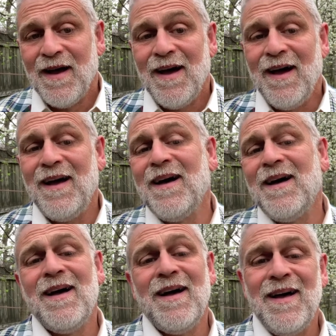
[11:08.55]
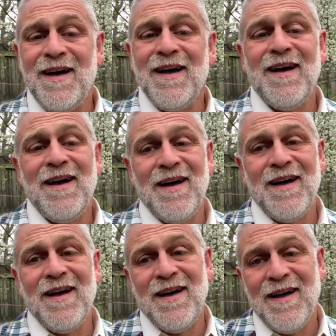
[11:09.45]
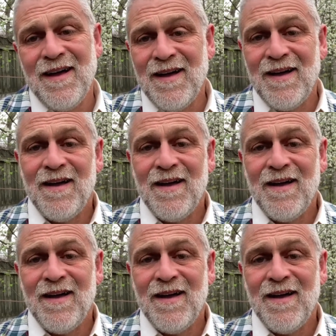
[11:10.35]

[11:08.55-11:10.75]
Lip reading: Ha ha ha ha ha ha.